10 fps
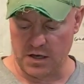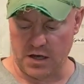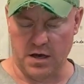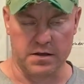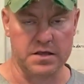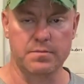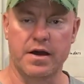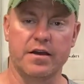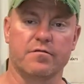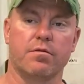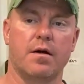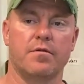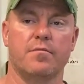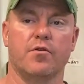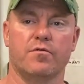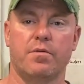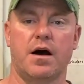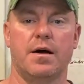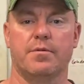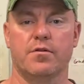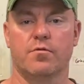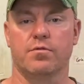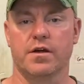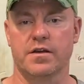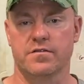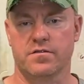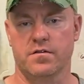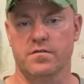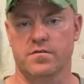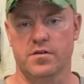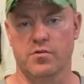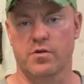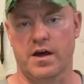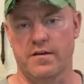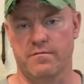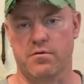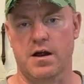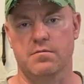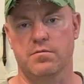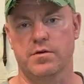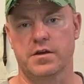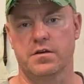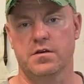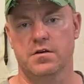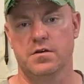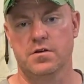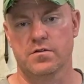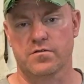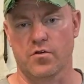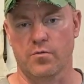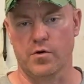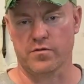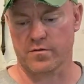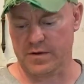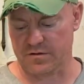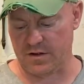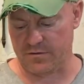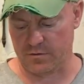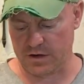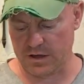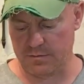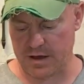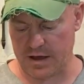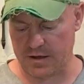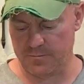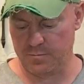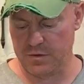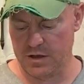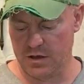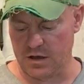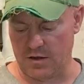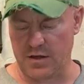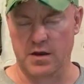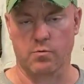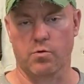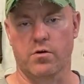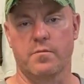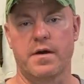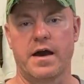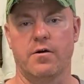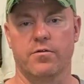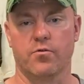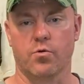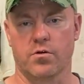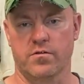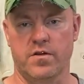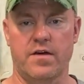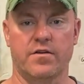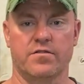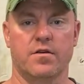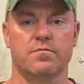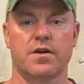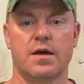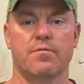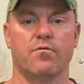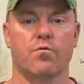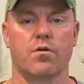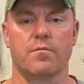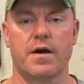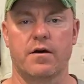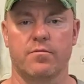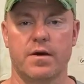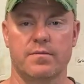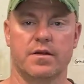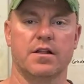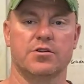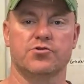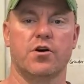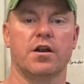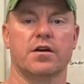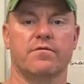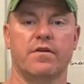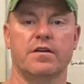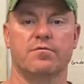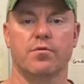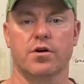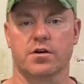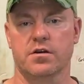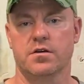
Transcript: eBay is probably the most popular place to do it. I've probably sold most of my stuff on eBay. And then word of mouth, or having some type of word of mouth, maybe electronic, Facebook